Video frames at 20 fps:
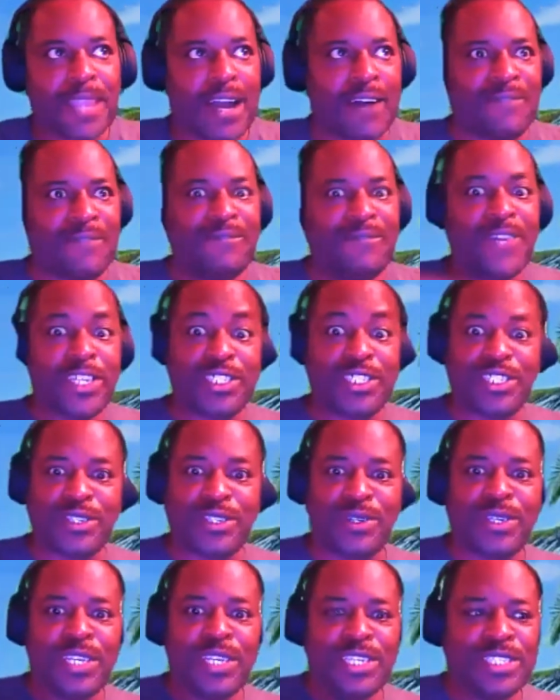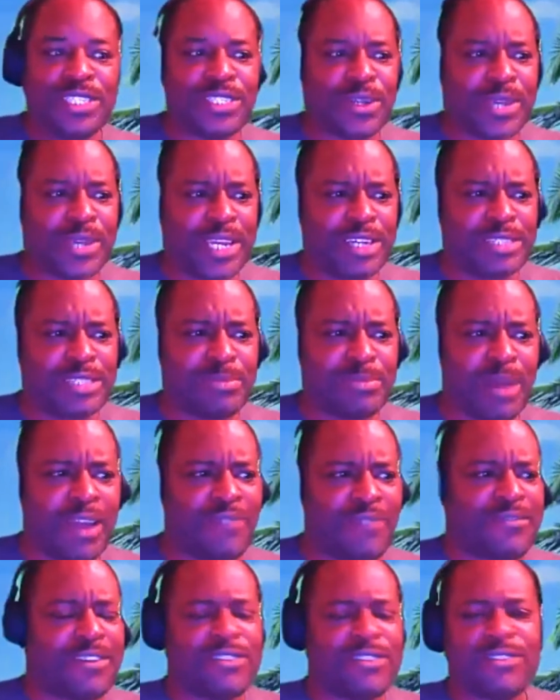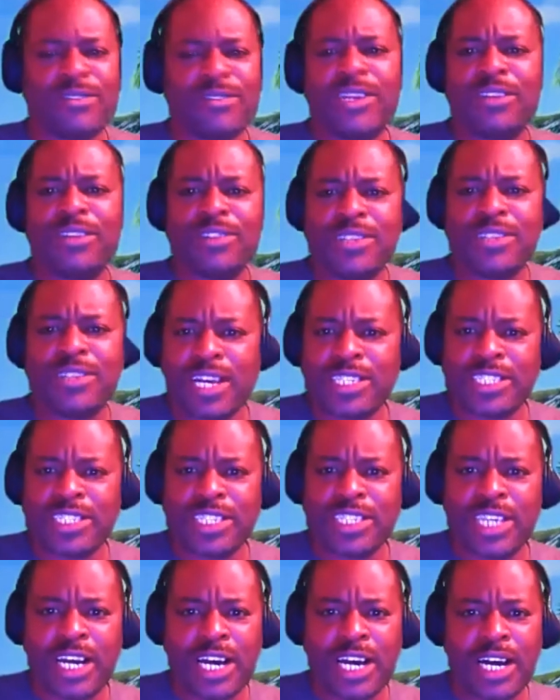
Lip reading: official. So here's my official introduction